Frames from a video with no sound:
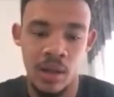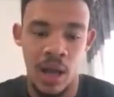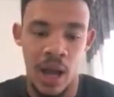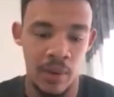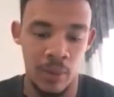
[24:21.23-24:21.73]

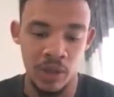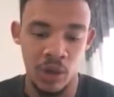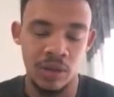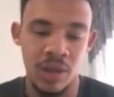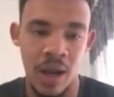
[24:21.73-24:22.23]
i went
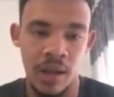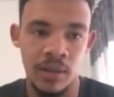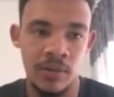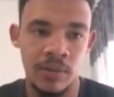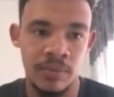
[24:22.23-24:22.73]
on
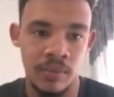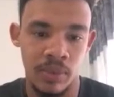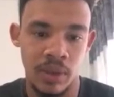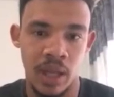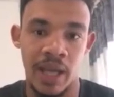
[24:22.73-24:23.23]
trial
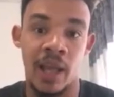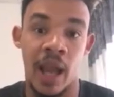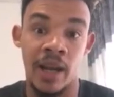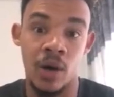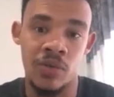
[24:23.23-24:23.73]
at
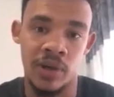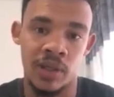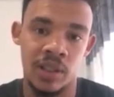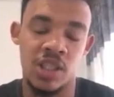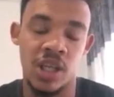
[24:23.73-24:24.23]
hanover
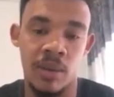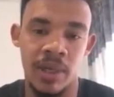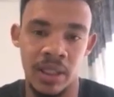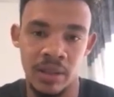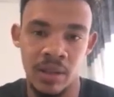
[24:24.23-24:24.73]
in
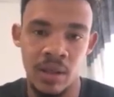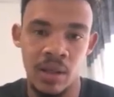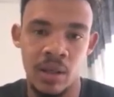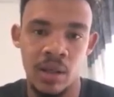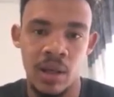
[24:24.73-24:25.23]
germany
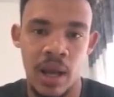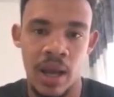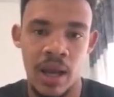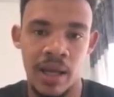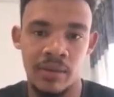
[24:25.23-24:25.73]
oh
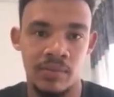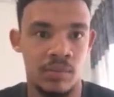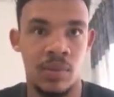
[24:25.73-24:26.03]
wow and that's the